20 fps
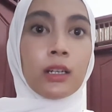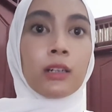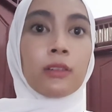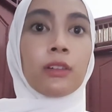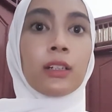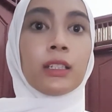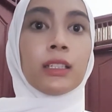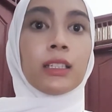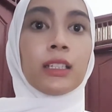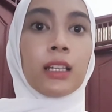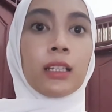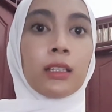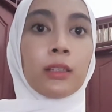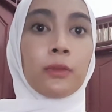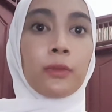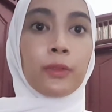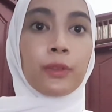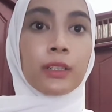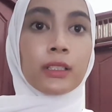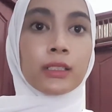
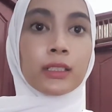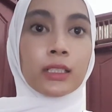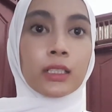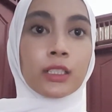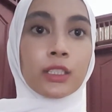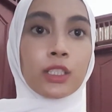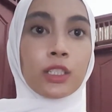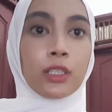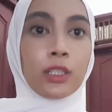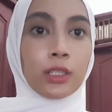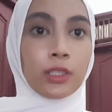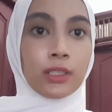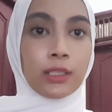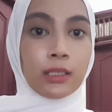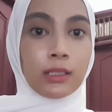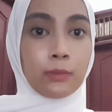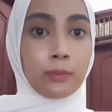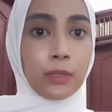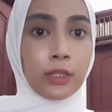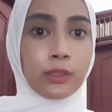Quantitative research
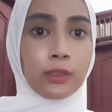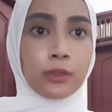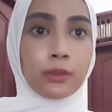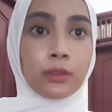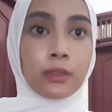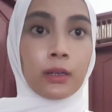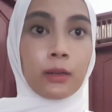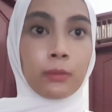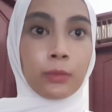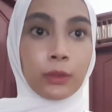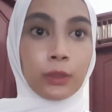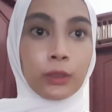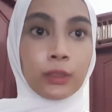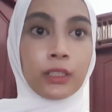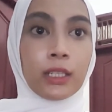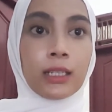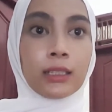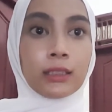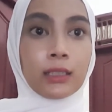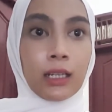uses measurable
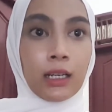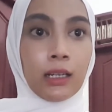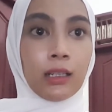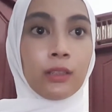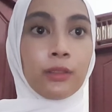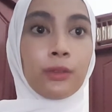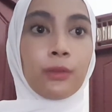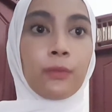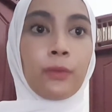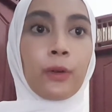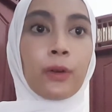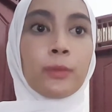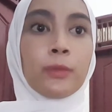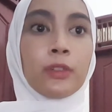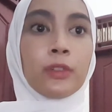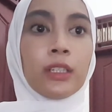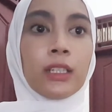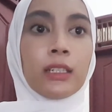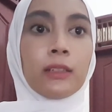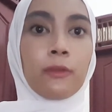data to
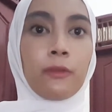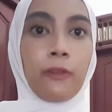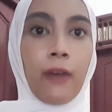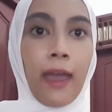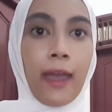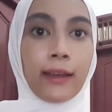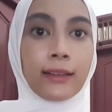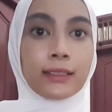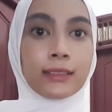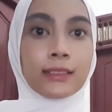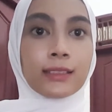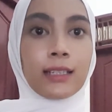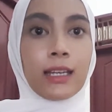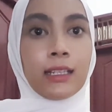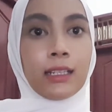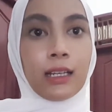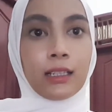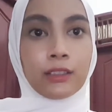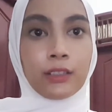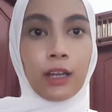formulate facts and
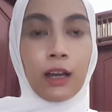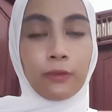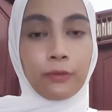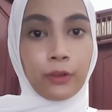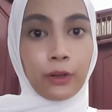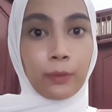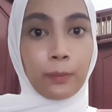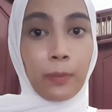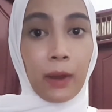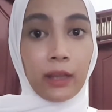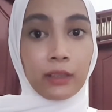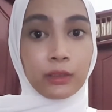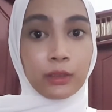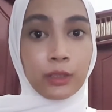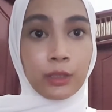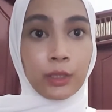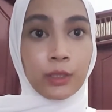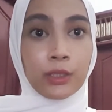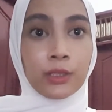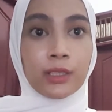uncover
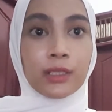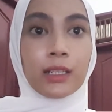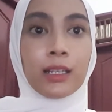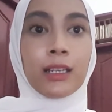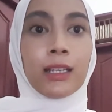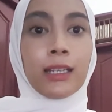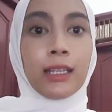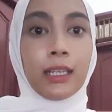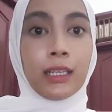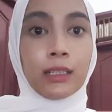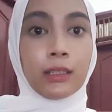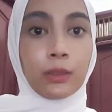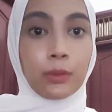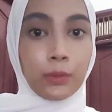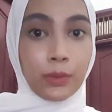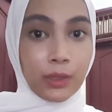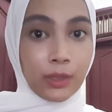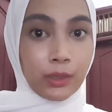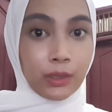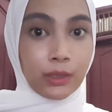patterns in
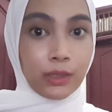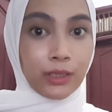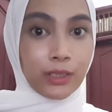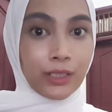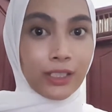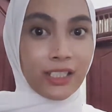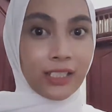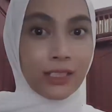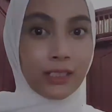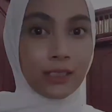research.